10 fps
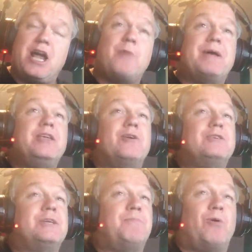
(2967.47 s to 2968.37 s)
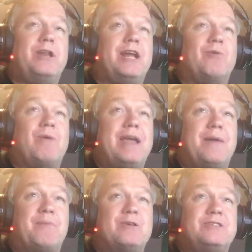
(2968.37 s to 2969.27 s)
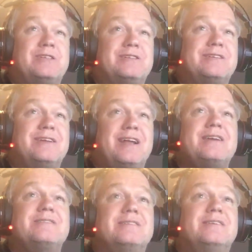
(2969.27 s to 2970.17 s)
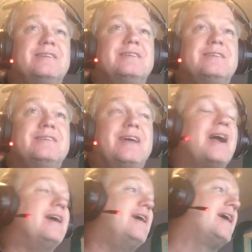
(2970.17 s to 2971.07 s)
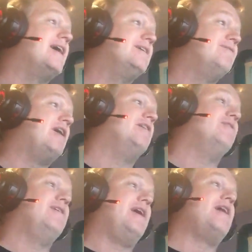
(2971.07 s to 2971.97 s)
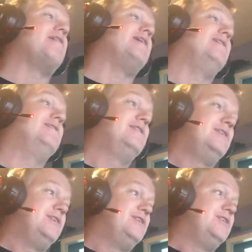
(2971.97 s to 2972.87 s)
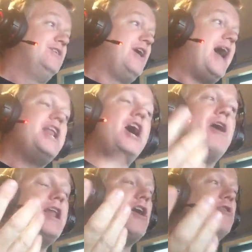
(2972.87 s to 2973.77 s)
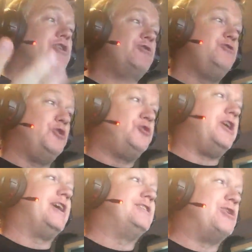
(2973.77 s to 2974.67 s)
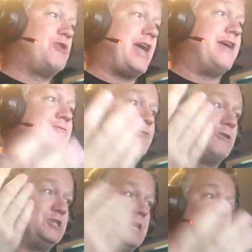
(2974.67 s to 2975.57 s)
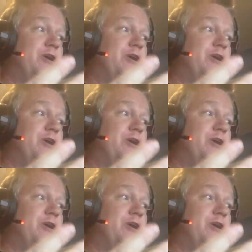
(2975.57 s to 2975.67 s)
I know, but you're supporting a person. All right, okay. Well, all right. I know. You think it's okay for